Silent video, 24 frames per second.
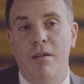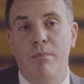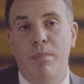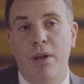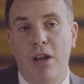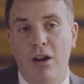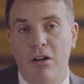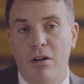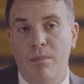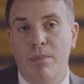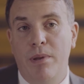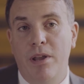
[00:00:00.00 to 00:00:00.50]

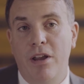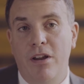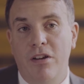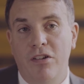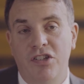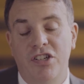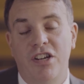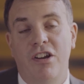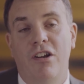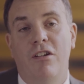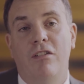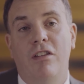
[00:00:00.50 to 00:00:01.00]
peer-to-peer
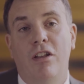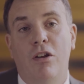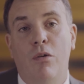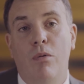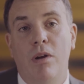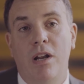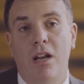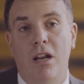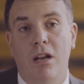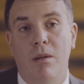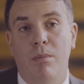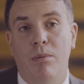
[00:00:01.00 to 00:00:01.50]
-peer
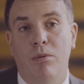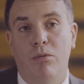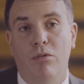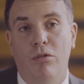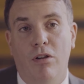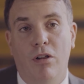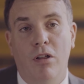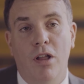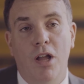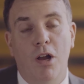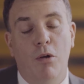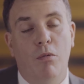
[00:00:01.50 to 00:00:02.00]
liquidity pool
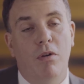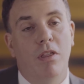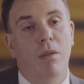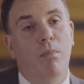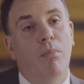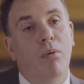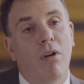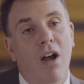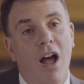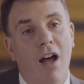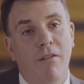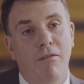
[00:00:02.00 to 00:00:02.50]
where the
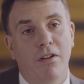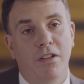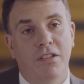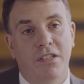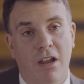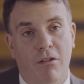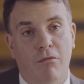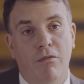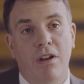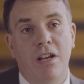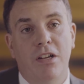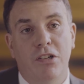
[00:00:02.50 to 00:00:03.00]
profits
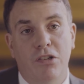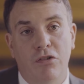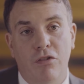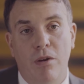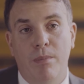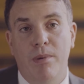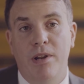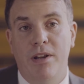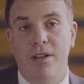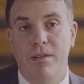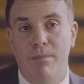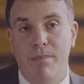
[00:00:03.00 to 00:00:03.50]
get
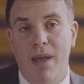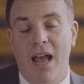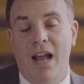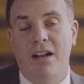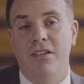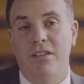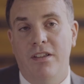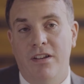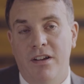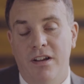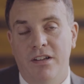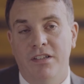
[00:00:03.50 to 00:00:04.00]
redistributed back
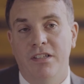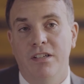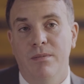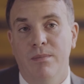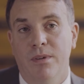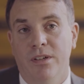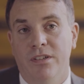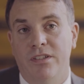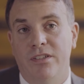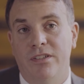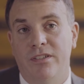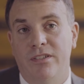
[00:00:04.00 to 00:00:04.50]
to the
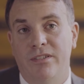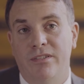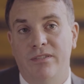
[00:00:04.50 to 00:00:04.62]
customers.